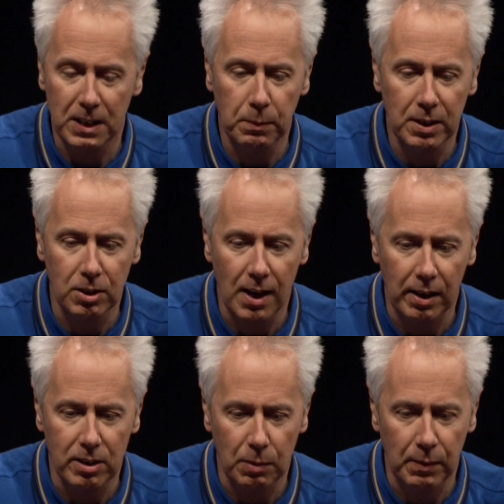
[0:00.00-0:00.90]
It's been a
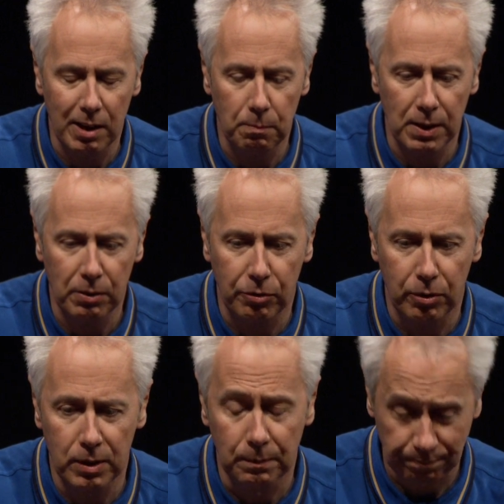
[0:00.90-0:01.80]
challenge. I mean, I've gone
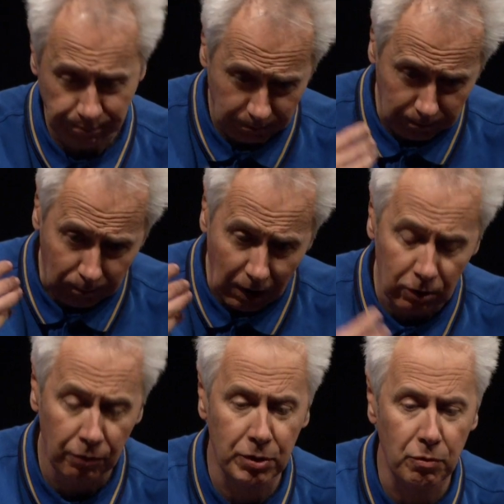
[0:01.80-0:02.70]

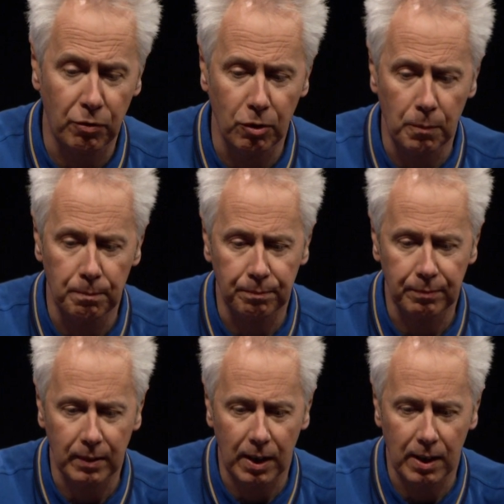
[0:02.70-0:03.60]
through film.
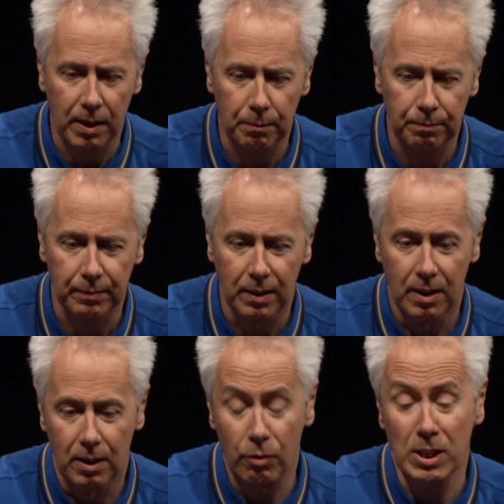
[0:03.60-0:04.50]

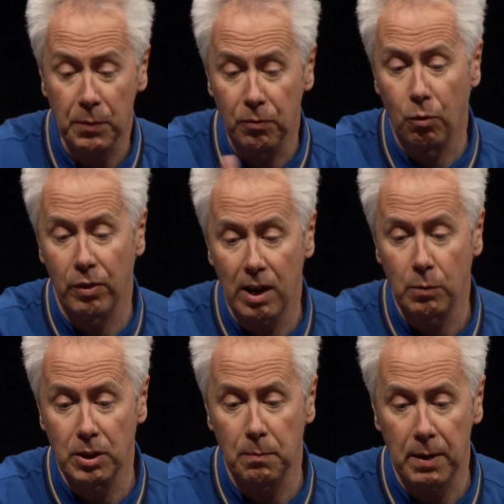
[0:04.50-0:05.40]
Originally before that, I
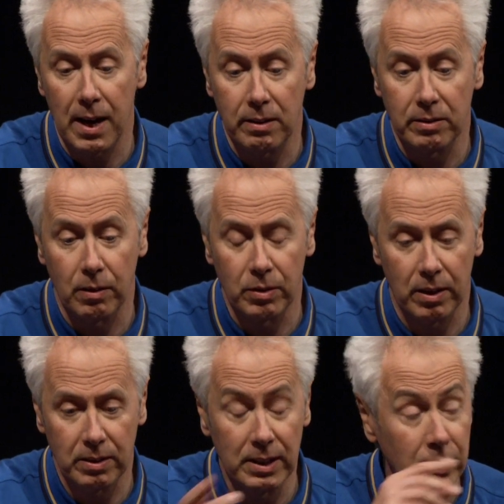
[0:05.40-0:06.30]
was in a band. I was
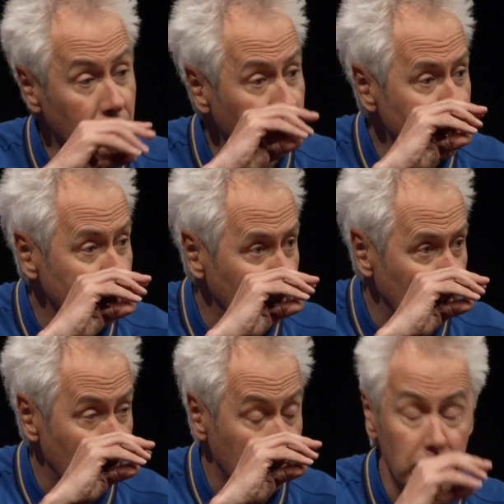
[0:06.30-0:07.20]
listening to Richard
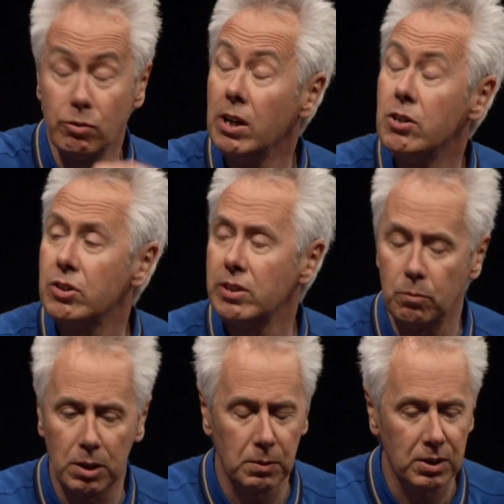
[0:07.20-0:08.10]
earlier on. It was really interesting
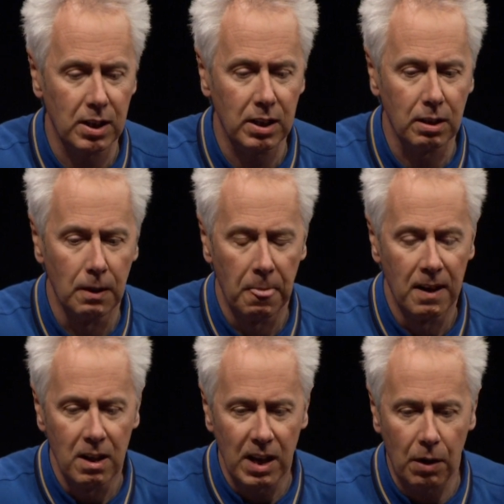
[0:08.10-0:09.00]
what he was saying,
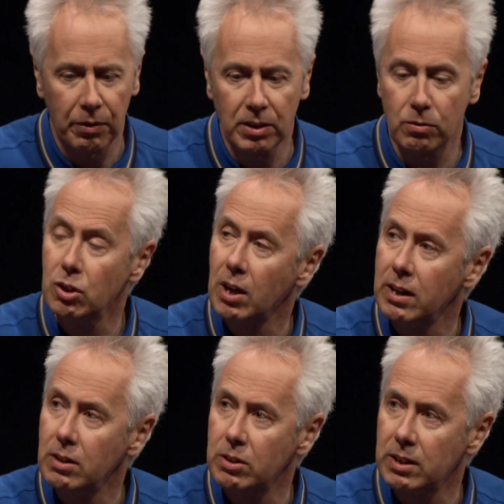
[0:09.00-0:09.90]
how things have
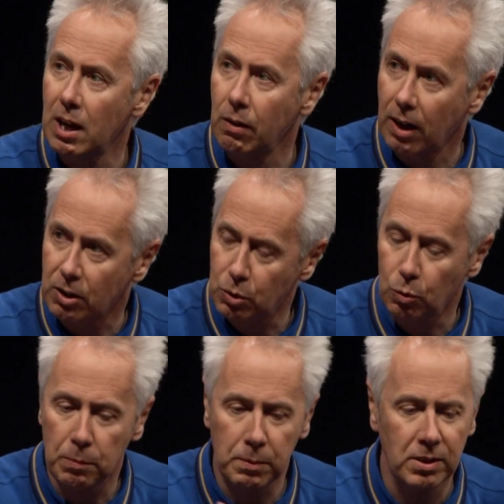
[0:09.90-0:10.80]
changed, how I
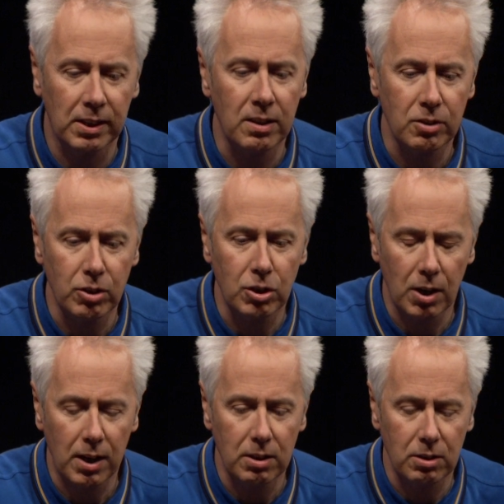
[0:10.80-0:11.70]
saw the music industry
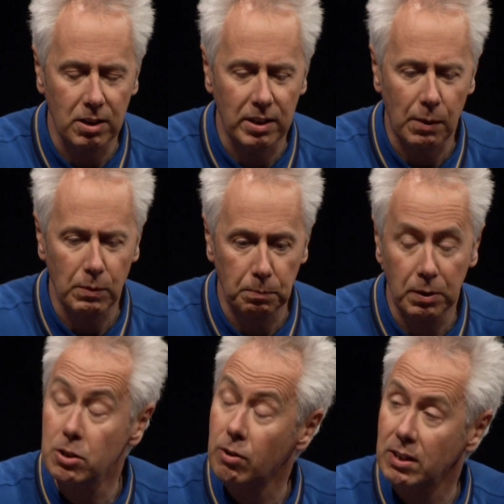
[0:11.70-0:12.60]
change, and that was
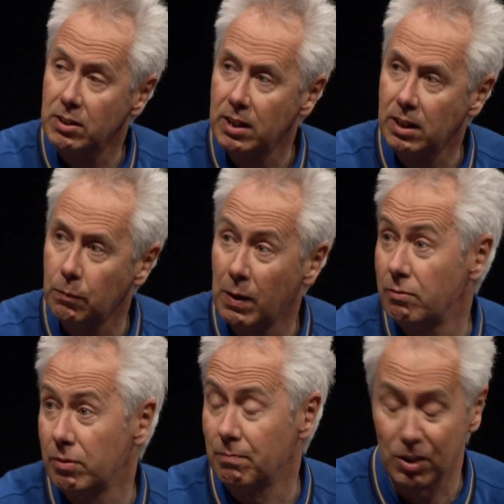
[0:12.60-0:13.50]
pretty drastic. It
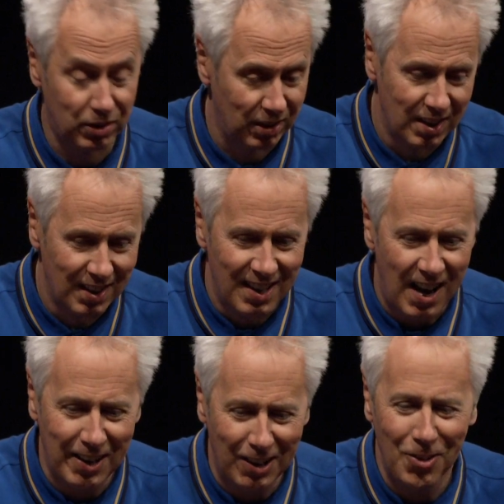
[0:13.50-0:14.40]
went from just
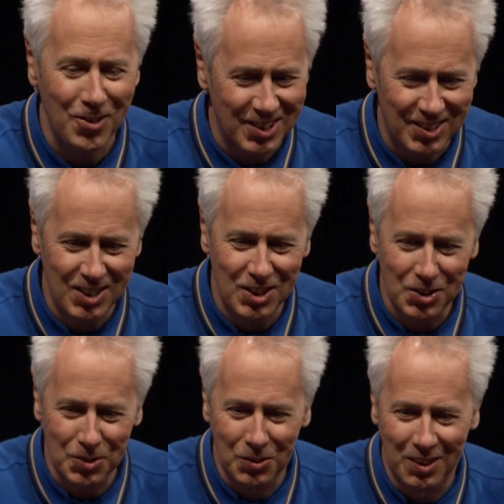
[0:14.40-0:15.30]
analog to
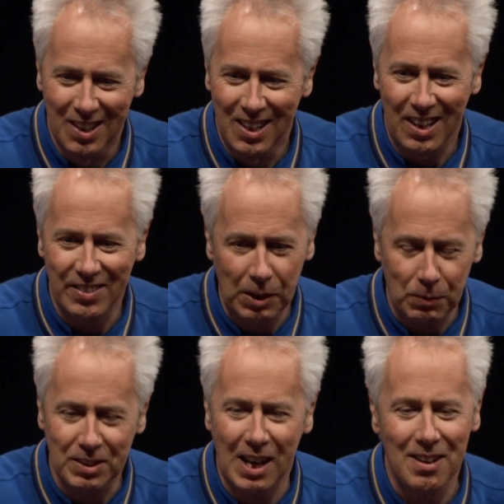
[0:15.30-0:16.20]
digital, and then it
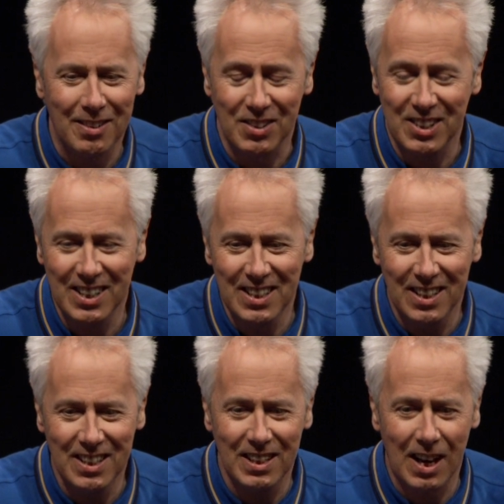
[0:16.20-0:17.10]
was
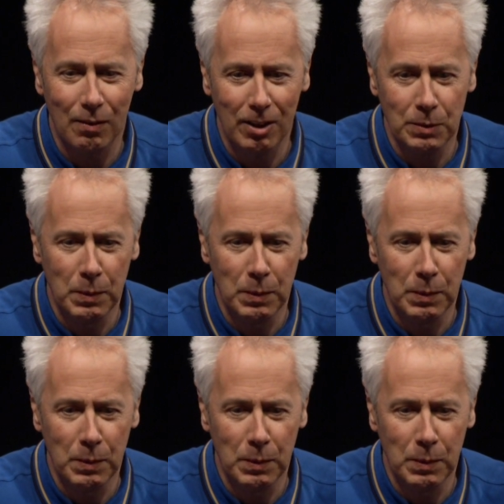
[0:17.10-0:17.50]
CD, downloads.